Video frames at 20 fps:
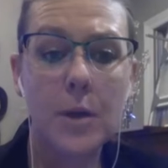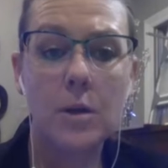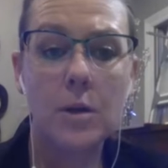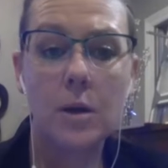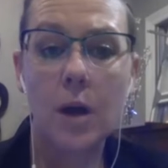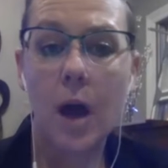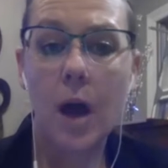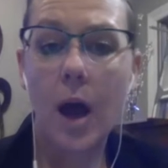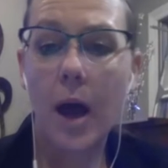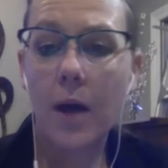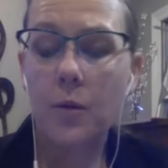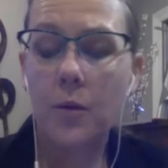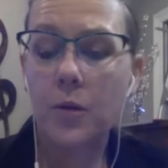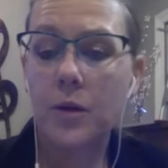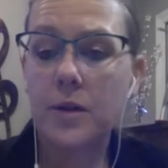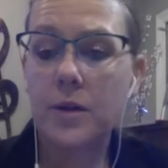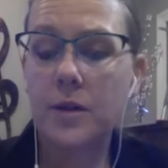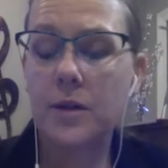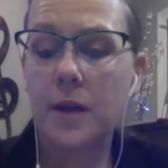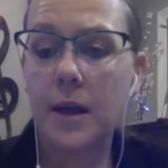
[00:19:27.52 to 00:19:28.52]
I
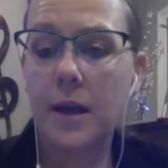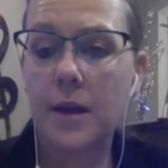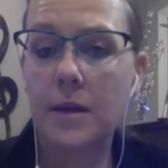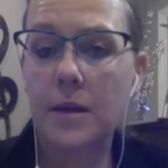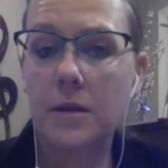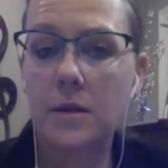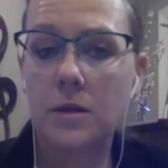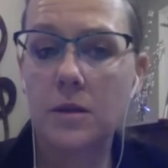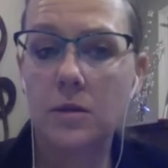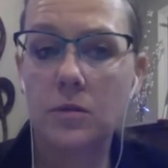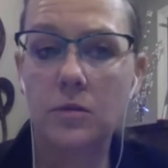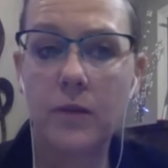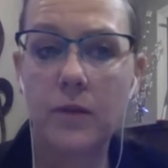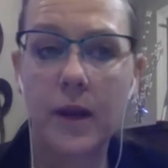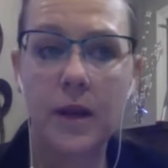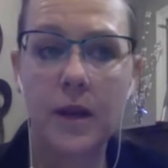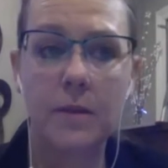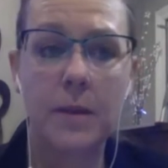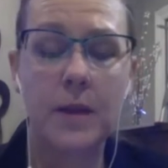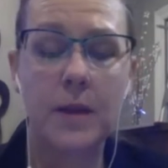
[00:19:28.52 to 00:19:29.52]
would like to
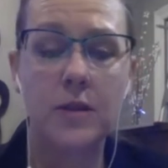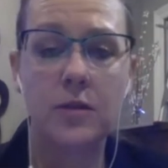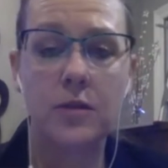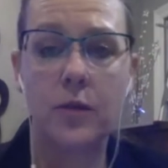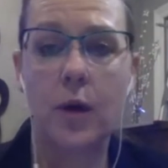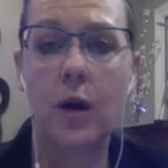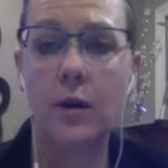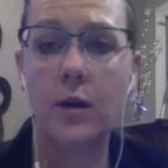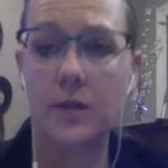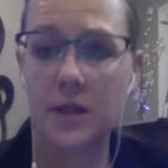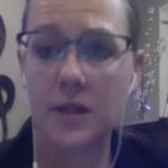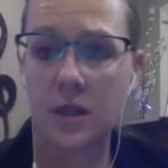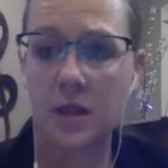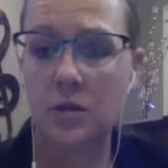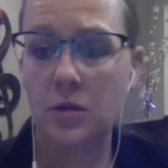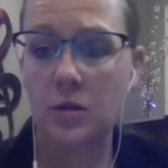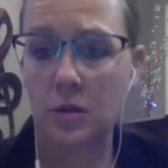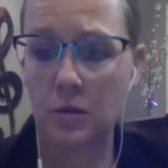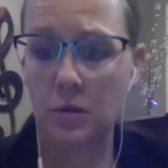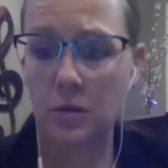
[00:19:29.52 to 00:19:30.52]
recommend to all
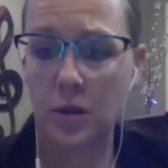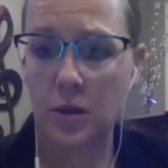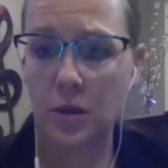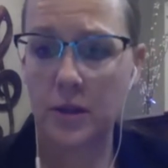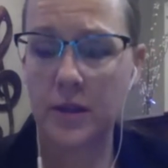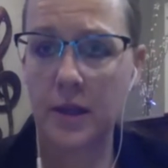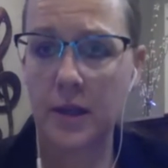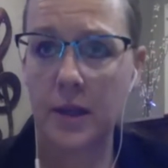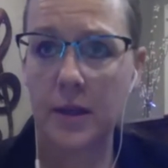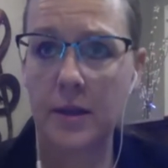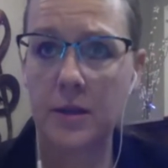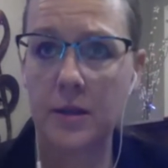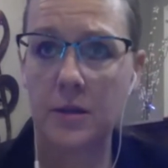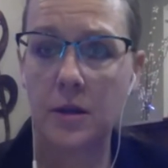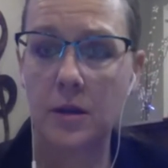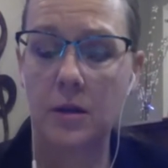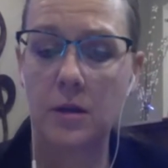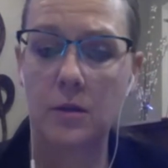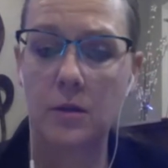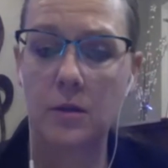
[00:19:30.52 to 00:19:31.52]
teachers who are just getting
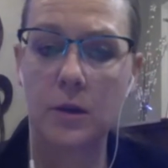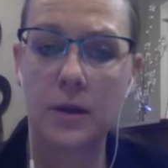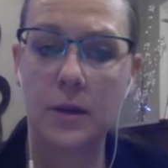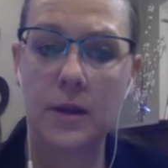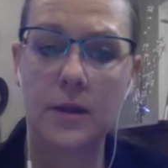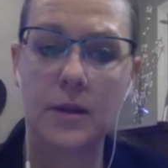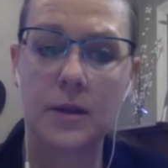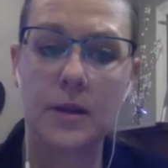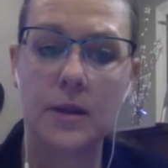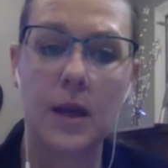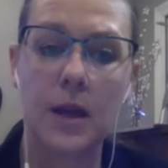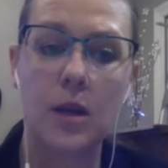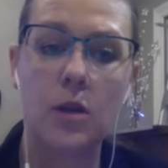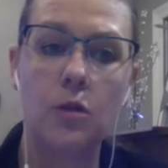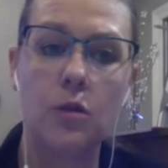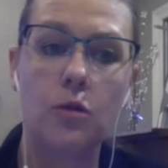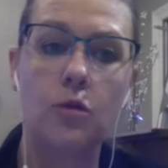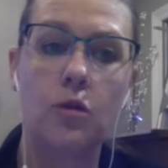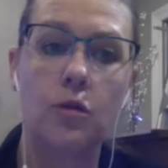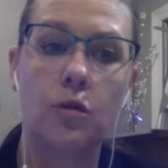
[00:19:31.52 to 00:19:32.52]
started with this that
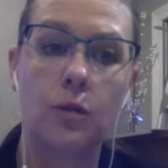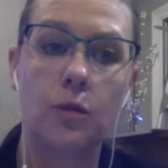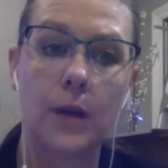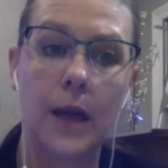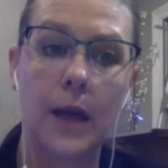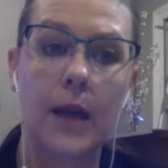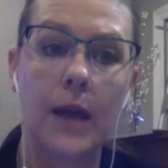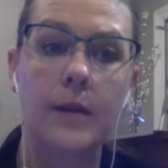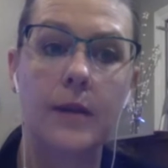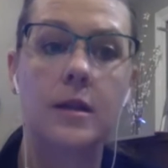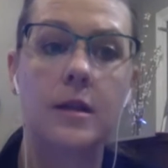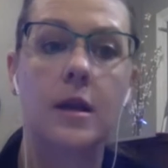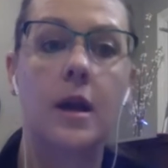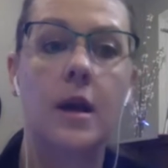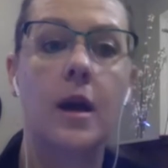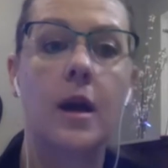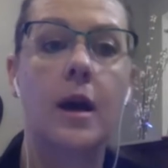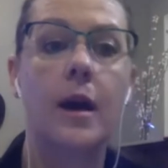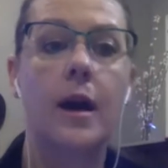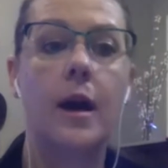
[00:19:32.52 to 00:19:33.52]
you create
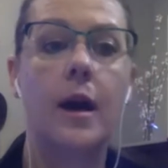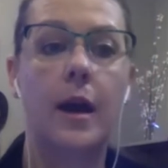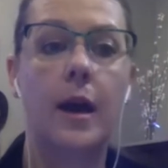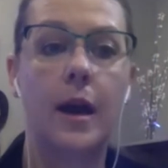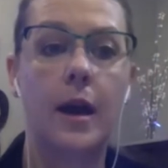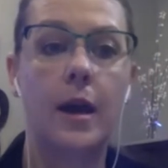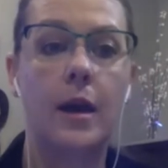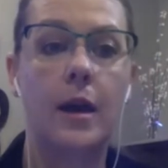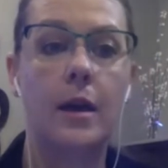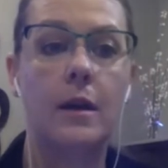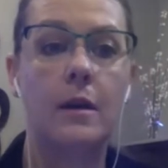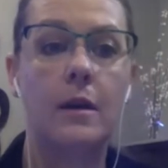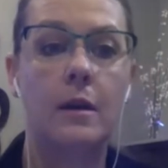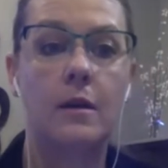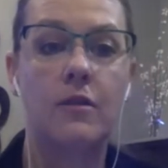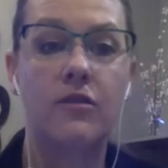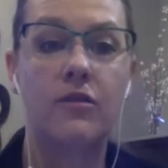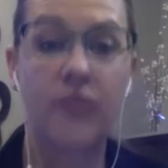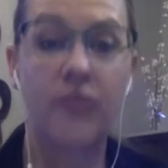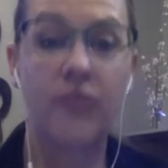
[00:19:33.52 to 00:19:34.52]
a
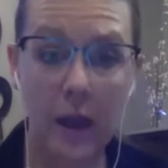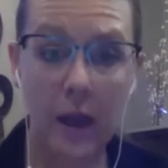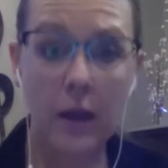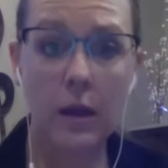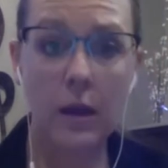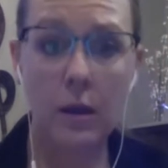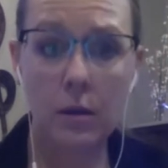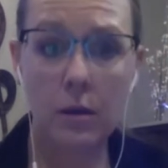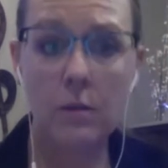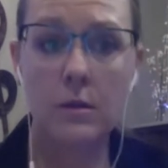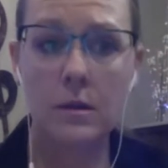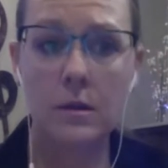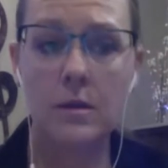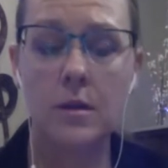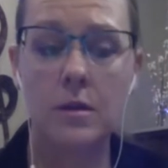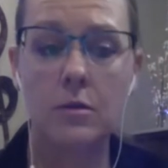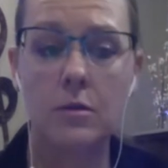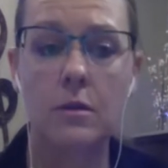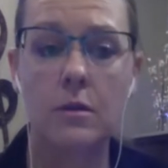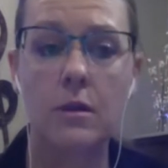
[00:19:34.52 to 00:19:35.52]
fake
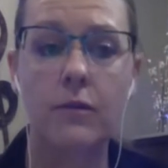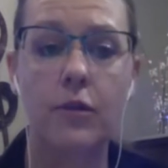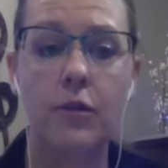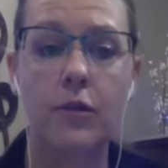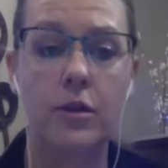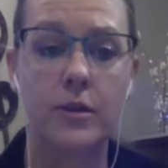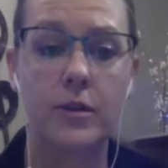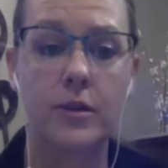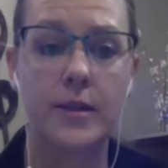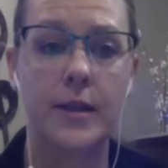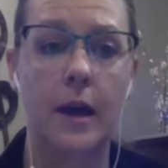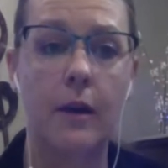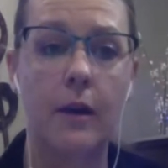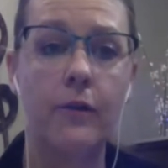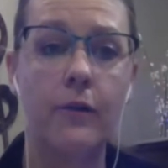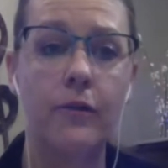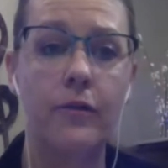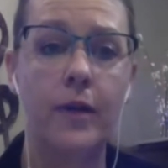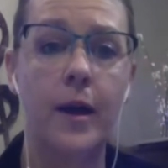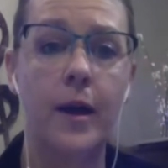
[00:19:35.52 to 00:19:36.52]
student for
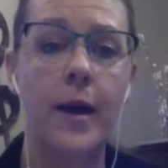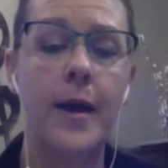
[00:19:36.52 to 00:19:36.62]
yourself.